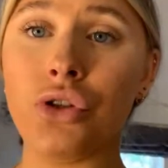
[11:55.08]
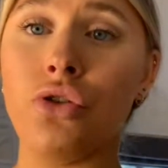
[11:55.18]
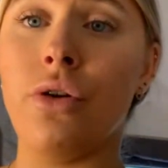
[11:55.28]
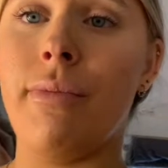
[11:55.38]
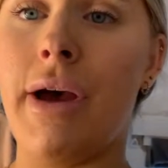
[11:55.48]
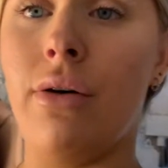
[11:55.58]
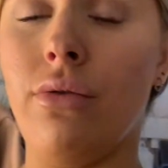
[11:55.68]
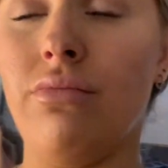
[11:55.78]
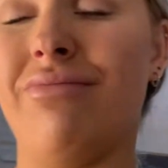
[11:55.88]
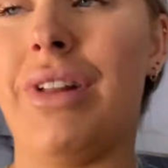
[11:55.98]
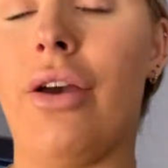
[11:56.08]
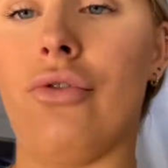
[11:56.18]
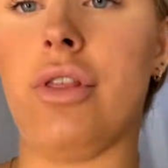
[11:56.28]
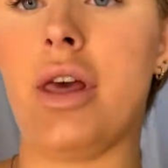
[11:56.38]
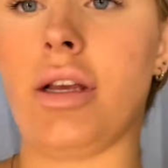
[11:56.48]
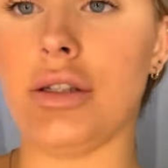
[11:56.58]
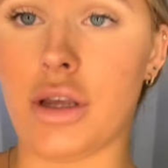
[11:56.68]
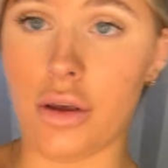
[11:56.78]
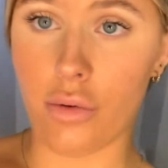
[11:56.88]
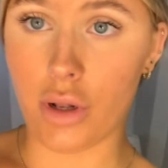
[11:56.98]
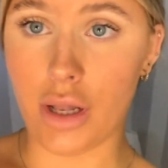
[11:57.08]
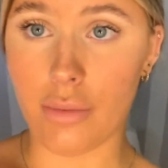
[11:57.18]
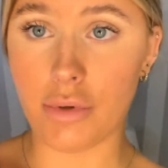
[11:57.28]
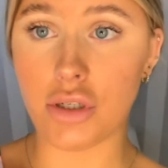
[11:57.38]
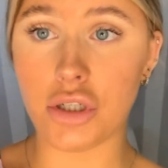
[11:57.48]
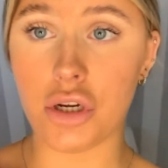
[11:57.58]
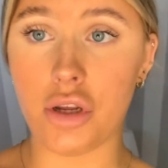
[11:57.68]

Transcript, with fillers: sure about everything. So let me just show